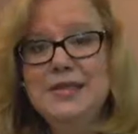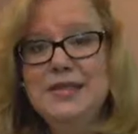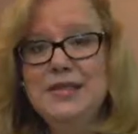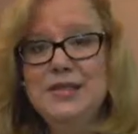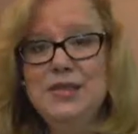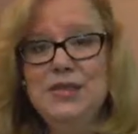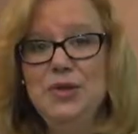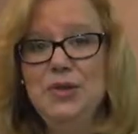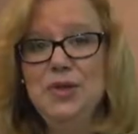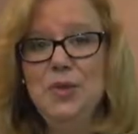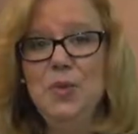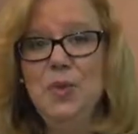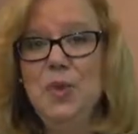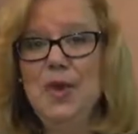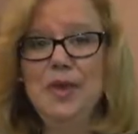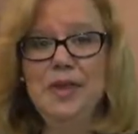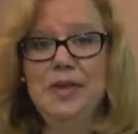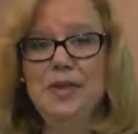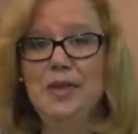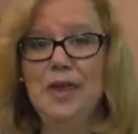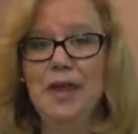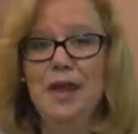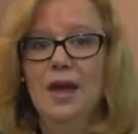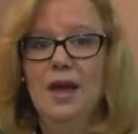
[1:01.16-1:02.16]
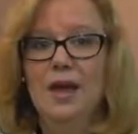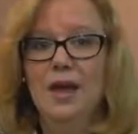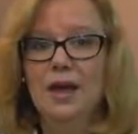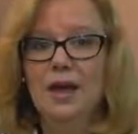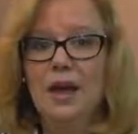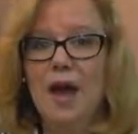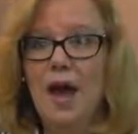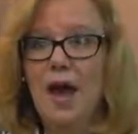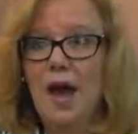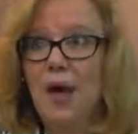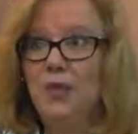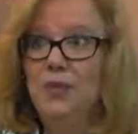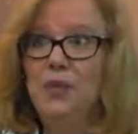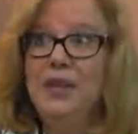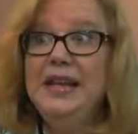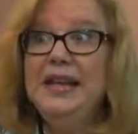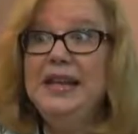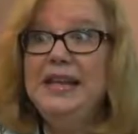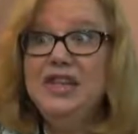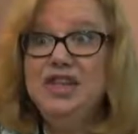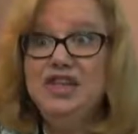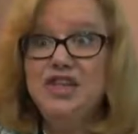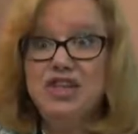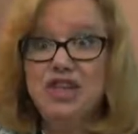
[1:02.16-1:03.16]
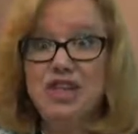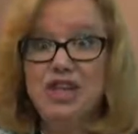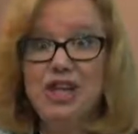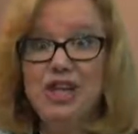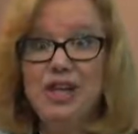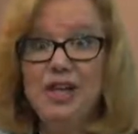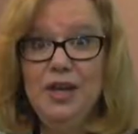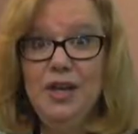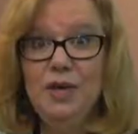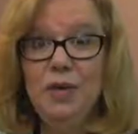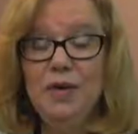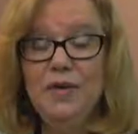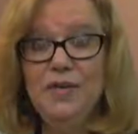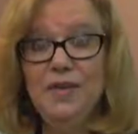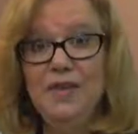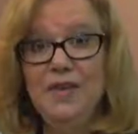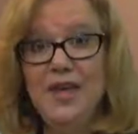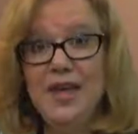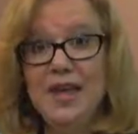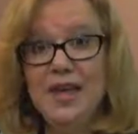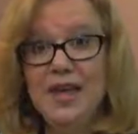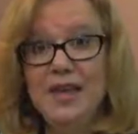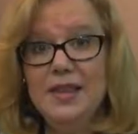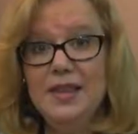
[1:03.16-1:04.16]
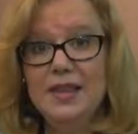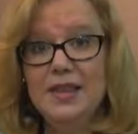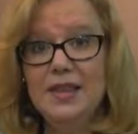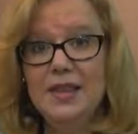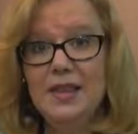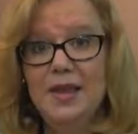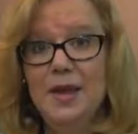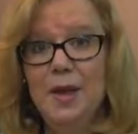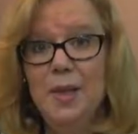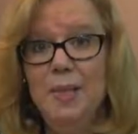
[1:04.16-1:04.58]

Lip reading: to do with religion or faith,